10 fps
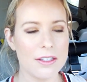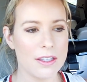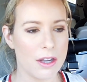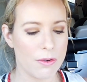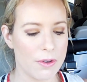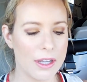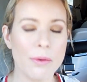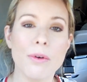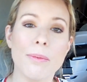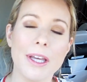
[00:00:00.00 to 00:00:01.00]
So it
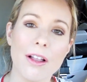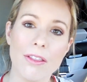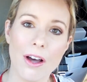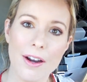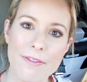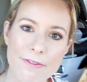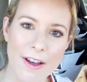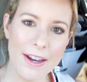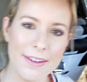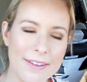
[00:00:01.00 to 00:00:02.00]
will be a lot of
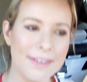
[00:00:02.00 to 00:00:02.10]
fun.